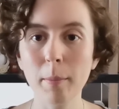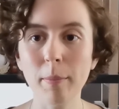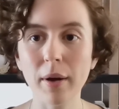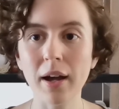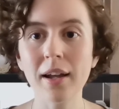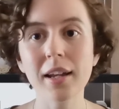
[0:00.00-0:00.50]

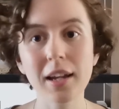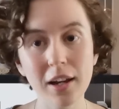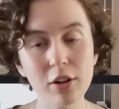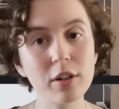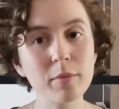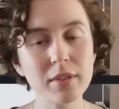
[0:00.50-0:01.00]
but
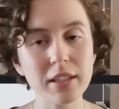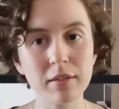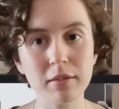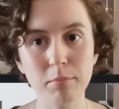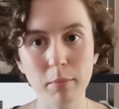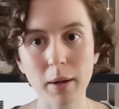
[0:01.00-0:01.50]
Hiram's
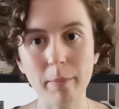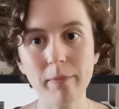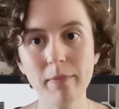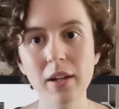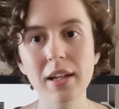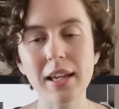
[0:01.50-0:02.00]

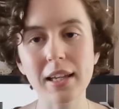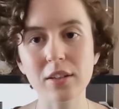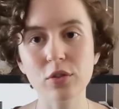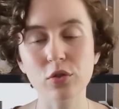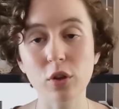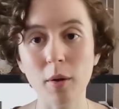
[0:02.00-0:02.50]
mum
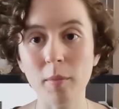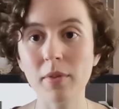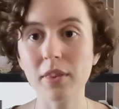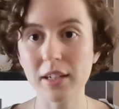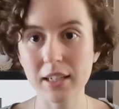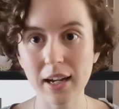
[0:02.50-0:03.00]
is from
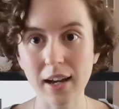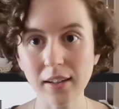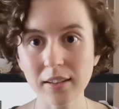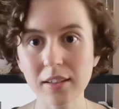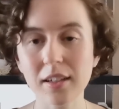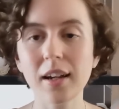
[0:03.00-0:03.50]
The
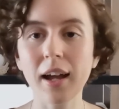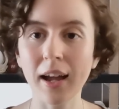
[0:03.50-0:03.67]
Tasked,